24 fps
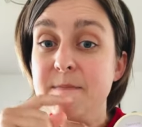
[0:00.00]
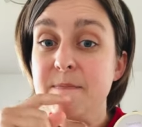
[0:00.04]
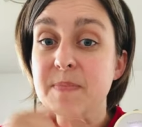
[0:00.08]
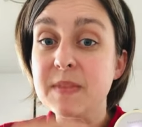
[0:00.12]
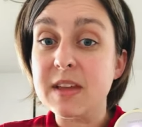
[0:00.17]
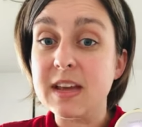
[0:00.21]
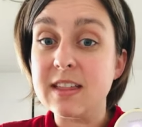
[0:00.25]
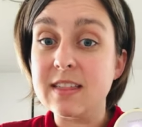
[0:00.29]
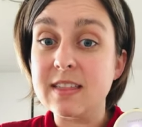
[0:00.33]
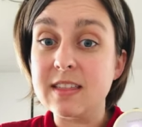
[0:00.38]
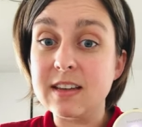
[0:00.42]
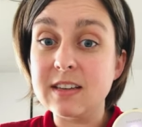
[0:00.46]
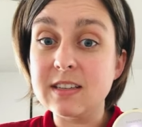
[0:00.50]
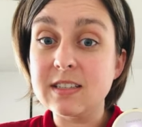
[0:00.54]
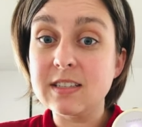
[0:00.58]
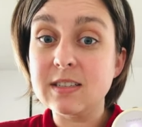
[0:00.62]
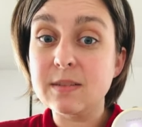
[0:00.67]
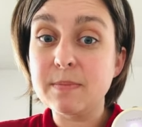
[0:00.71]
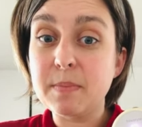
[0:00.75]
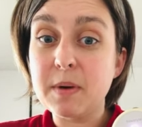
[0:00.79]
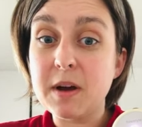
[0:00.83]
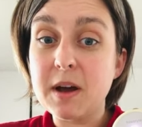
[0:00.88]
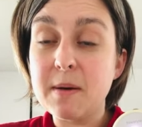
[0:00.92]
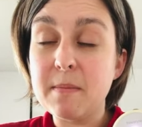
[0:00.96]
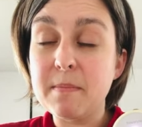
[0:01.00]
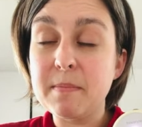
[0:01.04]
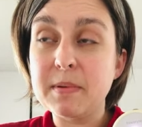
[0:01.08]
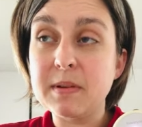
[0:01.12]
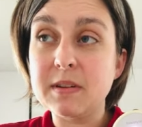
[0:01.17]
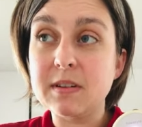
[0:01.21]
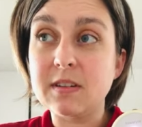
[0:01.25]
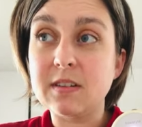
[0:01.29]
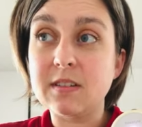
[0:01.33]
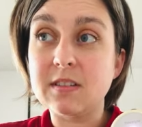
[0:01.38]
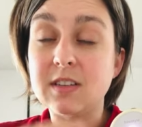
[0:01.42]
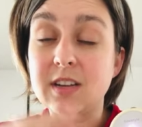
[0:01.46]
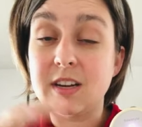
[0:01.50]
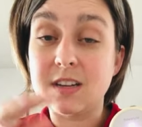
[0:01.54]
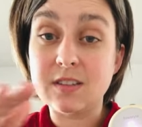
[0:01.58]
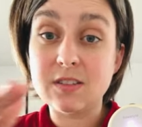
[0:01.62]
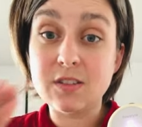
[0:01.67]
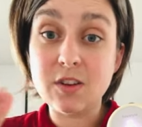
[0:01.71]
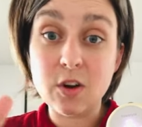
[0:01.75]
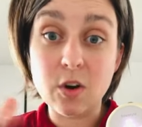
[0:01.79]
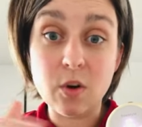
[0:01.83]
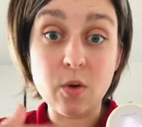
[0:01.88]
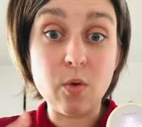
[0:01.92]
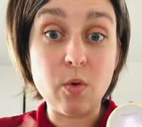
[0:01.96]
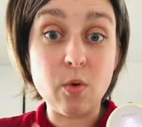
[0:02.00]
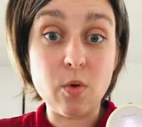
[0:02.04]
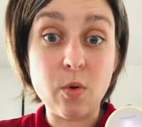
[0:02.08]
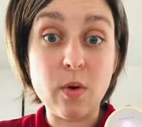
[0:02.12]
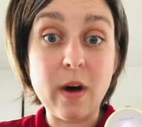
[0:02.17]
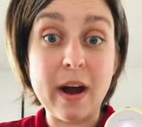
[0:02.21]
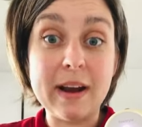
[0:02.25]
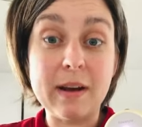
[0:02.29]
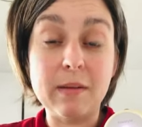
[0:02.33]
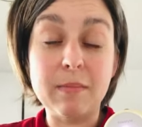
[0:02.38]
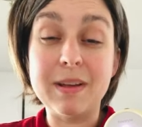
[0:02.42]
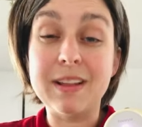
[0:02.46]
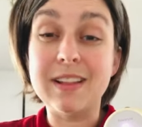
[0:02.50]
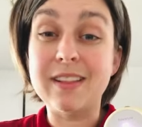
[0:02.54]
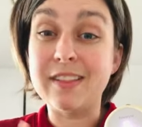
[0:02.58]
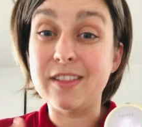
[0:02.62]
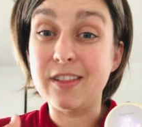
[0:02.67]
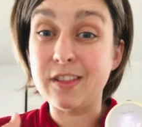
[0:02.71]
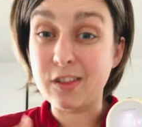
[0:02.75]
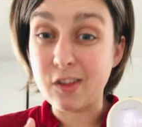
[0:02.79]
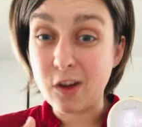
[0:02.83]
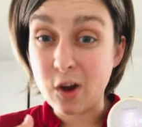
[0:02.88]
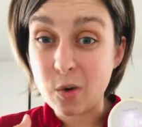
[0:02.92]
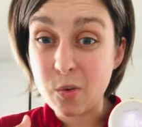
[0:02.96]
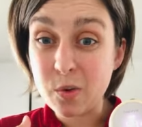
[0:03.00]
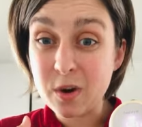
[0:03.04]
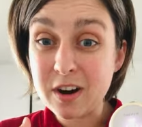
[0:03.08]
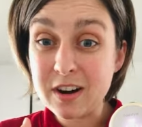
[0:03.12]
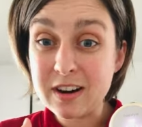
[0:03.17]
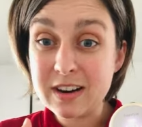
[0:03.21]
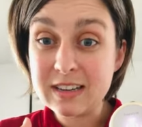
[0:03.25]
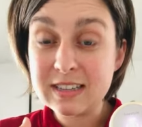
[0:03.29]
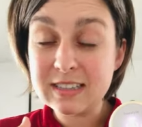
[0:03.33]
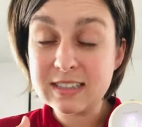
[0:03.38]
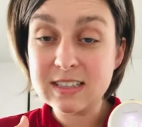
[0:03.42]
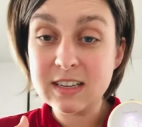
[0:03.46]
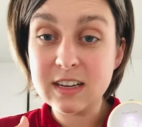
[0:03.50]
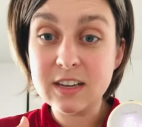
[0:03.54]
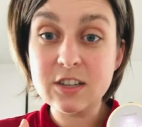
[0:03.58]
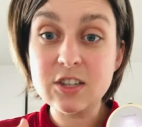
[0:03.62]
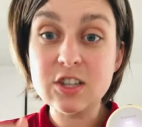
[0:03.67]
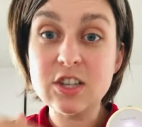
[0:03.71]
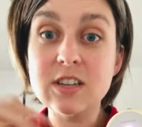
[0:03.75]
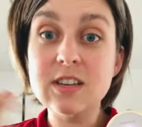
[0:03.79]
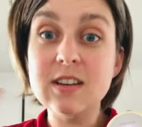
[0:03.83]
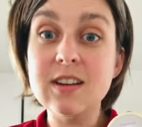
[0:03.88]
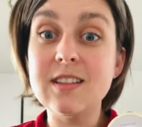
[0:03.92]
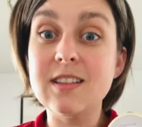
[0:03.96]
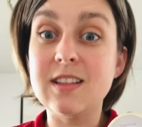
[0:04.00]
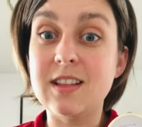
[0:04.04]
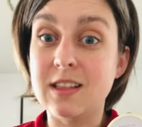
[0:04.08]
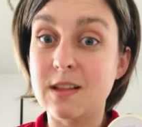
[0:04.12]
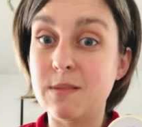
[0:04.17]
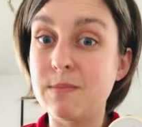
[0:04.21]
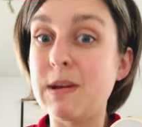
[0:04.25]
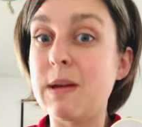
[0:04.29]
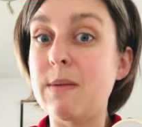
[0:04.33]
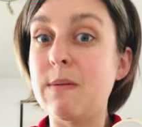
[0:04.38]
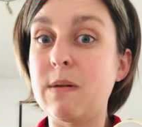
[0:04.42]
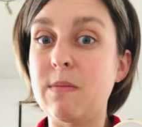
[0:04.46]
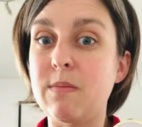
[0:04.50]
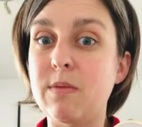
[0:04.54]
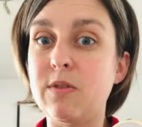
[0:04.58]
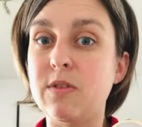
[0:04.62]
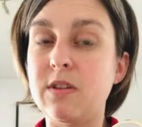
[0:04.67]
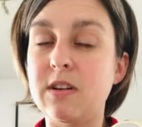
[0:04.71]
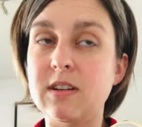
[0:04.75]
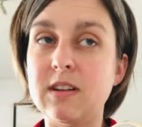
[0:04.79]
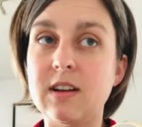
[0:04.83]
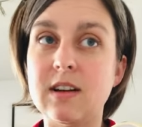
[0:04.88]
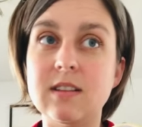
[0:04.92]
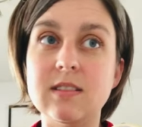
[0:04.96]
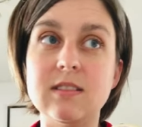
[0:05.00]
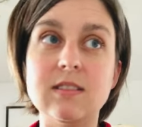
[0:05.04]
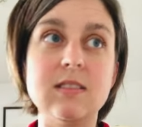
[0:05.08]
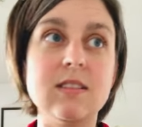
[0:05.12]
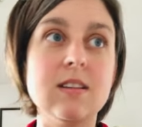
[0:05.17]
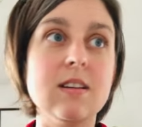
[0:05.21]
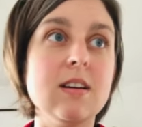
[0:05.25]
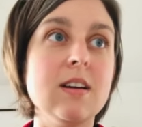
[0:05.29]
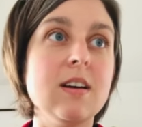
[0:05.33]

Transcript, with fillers: And this pump does go quite a bit lower in suction than the Baby Buddha does.